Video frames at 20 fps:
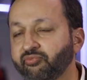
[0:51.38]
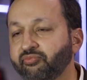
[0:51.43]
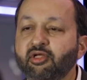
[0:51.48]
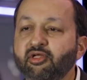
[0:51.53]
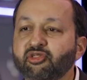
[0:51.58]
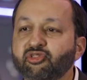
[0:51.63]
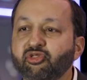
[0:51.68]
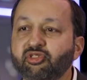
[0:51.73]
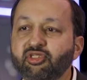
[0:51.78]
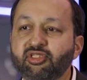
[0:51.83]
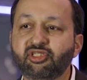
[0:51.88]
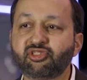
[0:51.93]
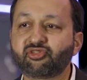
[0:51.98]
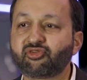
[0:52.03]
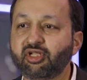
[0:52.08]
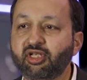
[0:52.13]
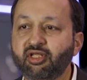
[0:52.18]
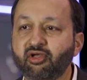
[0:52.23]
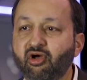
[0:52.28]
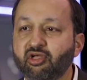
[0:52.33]
So this is
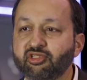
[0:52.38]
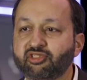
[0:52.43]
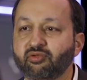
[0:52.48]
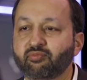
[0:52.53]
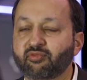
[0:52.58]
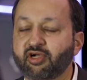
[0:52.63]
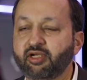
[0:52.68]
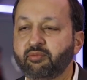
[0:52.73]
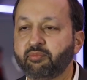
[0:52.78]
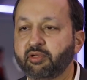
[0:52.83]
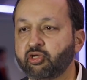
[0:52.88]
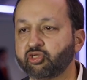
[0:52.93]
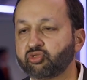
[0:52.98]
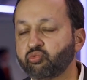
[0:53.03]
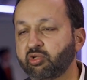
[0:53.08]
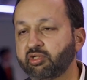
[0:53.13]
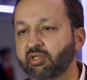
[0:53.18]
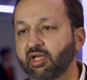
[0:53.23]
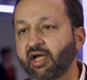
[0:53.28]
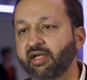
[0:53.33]
really awesome, right? Because
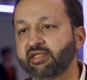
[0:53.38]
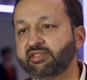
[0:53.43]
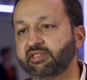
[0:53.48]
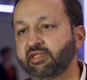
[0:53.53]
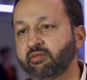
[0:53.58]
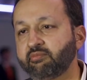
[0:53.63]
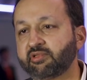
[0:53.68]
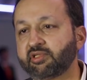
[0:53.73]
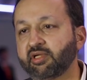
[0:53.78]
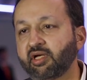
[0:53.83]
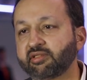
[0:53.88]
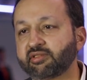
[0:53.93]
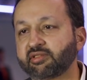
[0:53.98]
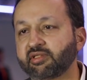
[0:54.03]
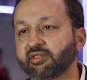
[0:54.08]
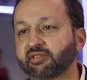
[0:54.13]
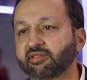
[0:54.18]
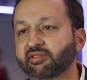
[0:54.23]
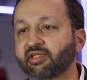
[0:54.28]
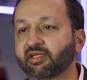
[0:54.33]
what iSIM does
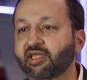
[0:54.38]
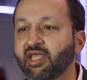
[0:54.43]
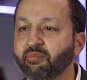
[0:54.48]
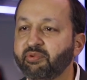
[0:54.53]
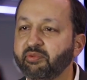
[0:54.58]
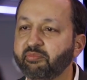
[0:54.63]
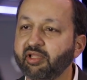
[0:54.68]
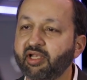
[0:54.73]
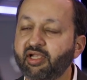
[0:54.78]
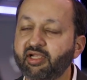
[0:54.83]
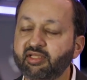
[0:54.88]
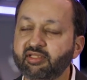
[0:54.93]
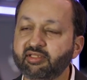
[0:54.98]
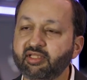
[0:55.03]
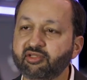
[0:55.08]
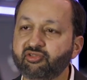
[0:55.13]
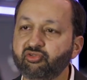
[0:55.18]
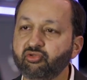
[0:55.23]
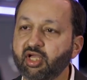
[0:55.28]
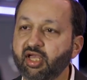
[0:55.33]
is, the capability
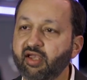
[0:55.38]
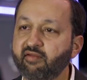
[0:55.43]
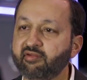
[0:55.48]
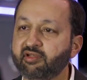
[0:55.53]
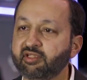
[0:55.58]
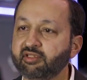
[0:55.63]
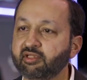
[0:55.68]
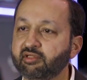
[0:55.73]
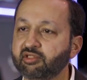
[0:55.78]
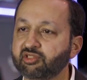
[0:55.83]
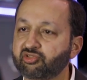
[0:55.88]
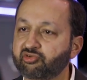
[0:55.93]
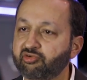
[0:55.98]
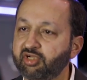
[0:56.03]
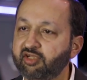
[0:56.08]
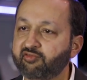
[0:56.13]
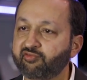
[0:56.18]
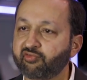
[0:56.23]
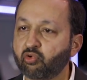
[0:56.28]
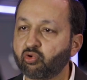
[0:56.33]
that you have it in a
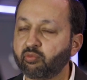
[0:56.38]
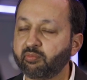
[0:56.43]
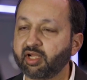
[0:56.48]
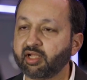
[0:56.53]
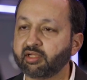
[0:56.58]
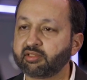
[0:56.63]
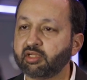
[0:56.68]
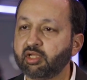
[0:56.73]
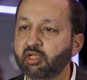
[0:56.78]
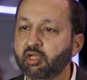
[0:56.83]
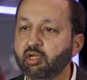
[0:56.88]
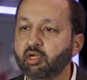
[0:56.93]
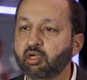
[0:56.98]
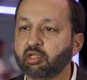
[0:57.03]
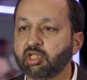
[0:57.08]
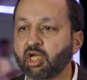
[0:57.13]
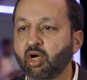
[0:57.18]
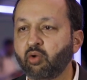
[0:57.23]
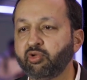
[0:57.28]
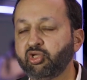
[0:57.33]
discrete format,
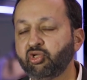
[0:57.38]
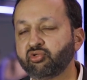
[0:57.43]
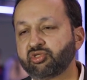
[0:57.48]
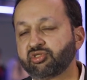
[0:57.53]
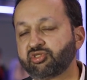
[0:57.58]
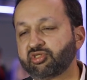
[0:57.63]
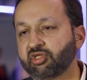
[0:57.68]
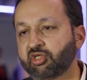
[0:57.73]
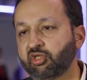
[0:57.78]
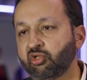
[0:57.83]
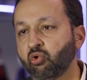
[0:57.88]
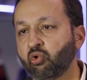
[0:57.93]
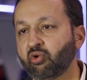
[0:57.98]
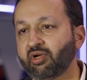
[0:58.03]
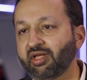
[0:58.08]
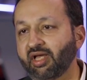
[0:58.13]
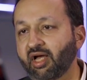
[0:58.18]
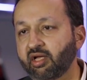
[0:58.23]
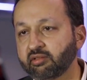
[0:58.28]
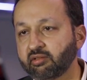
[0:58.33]
now we use a secure
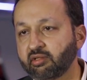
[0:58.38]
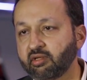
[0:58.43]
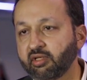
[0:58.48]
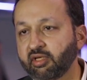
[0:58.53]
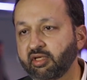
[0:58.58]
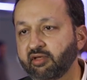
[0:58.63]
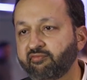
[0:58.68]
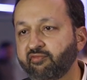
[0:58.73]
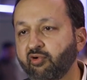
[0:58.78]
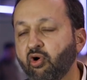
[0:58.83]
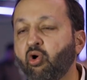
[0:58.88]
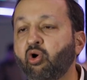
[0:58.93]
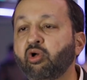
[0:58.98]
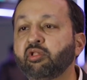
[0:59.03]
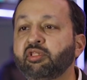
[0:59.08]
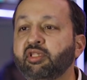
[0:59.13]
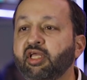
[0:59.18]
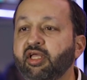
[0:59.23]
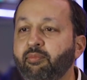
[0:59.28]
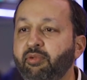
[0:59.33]
enclave
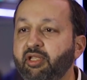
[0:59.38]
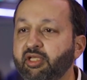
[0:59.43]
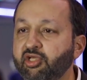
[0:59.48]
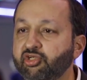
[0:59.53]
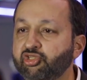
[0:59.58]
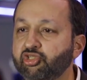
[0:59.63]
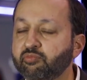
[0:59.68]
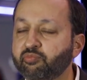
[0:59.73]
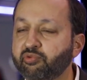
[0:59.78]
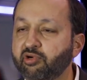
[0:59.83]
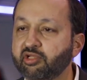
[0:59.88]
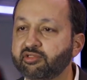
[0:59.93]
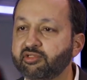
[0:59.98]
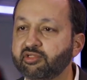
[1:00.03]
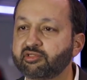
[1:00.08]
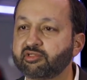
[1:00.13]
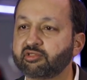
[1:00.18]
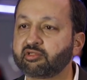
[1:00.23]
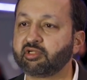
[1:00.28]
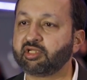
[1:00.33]
on the application
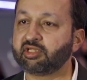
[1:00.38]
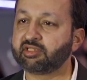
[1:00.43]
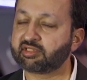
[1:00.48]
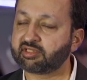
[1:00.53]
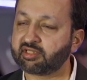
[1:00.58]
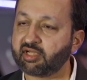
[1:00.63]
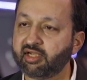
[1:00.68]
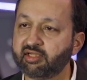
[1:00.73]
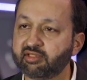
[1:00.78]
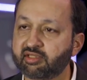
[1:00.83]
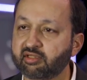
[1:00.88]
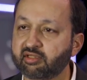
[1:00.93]
processor inside the